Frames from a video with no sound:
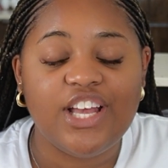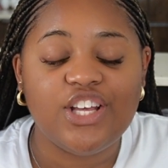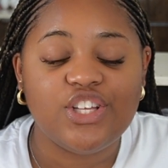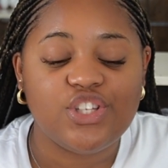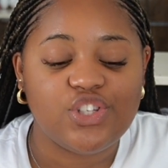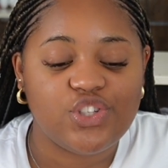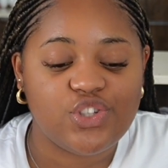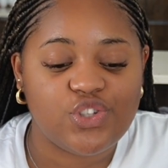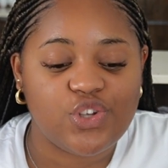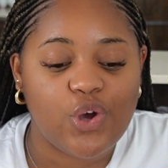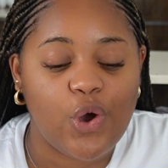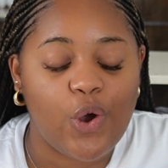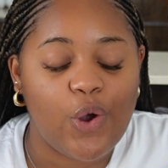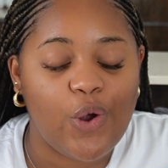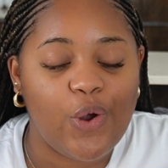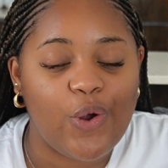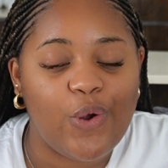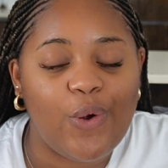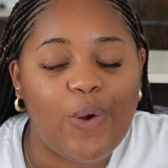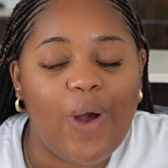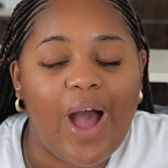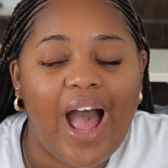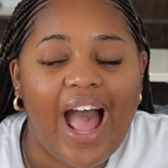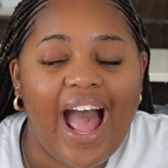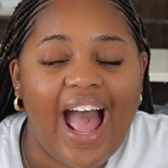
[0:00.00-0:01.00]

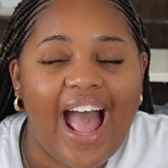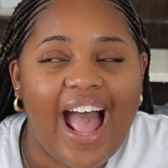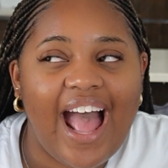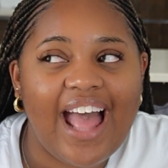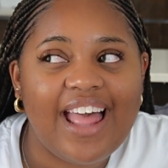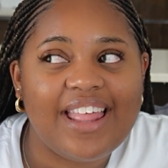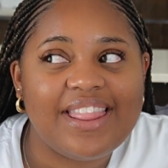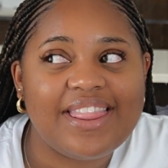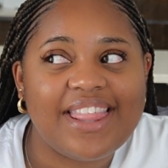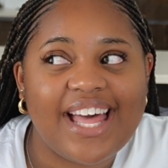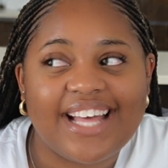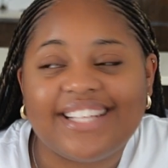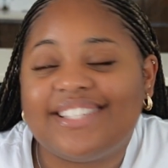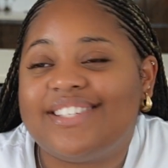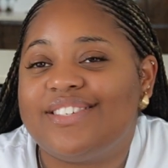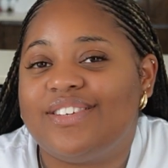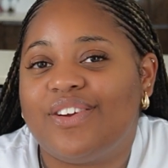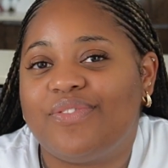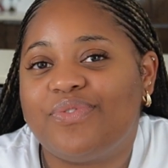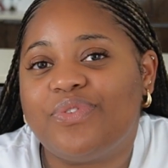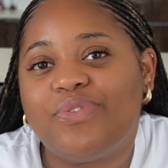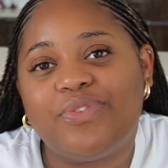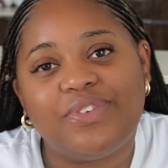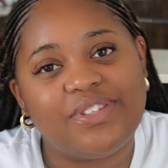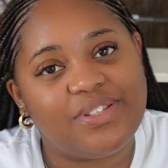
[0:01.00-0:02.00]
So that's
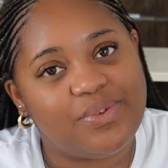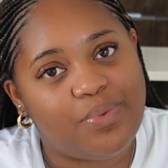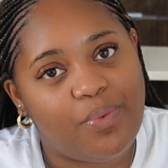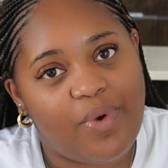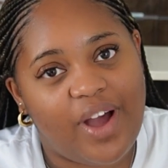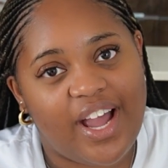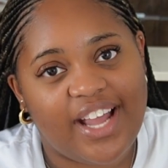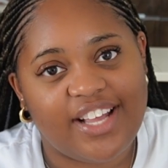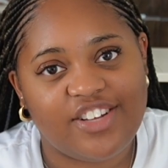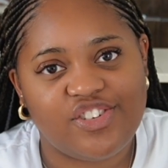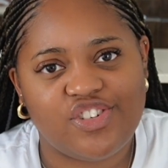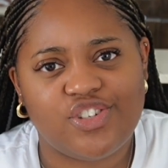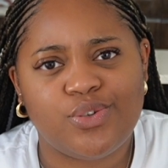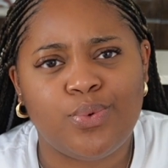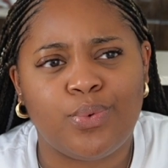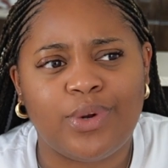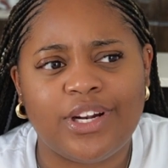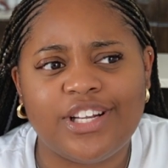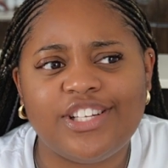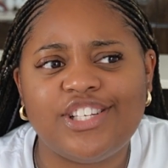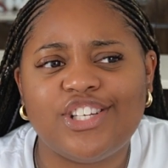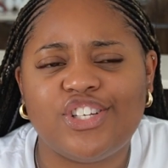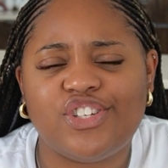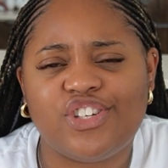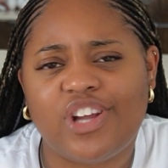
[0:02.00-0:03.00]
another reason why I just
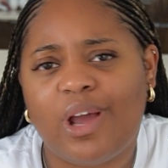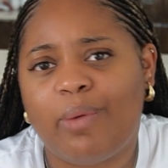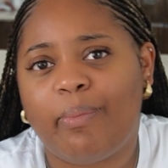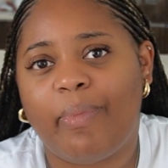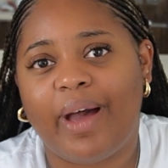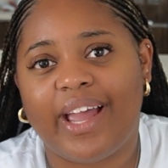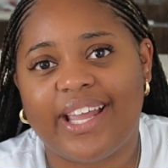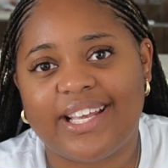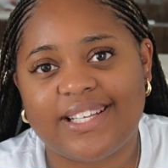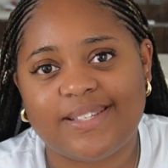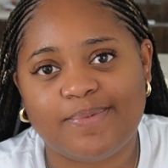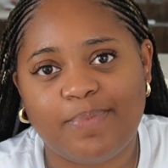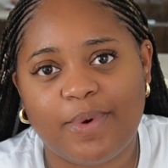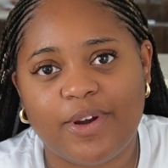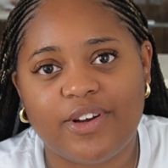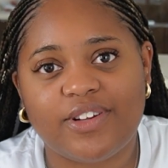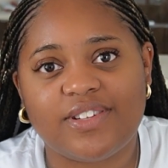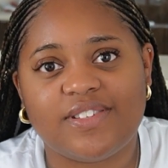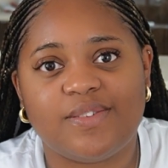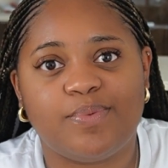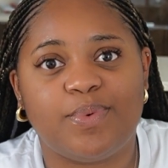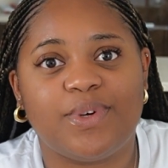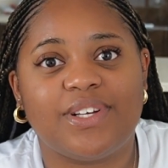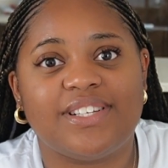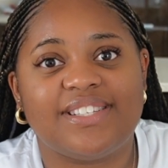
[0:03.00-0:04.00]
wanted to share my
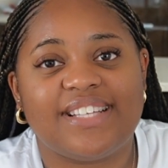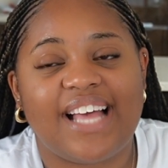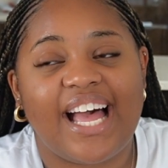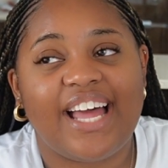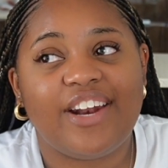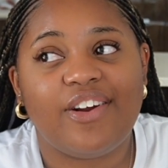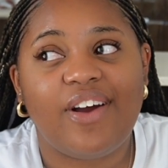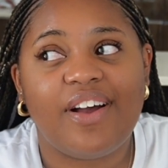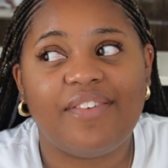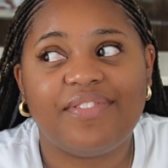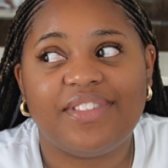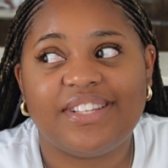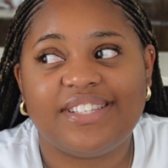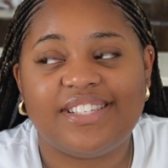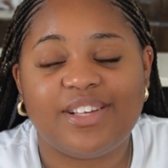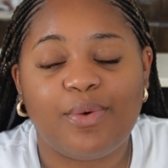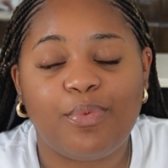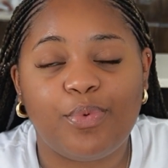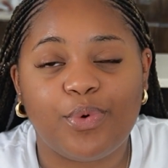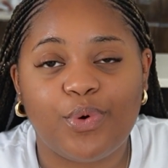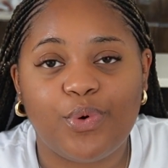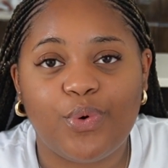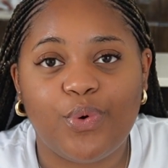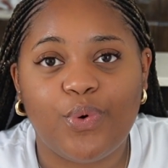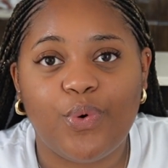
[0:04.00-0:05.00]
experience, because I don't have the
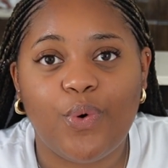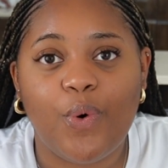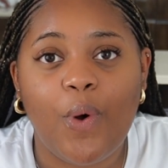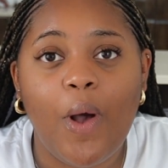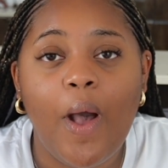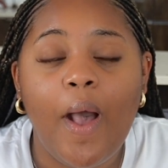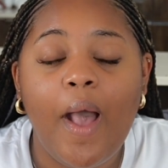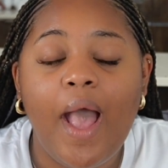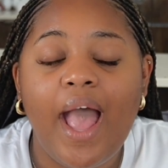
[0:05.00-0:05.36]
typical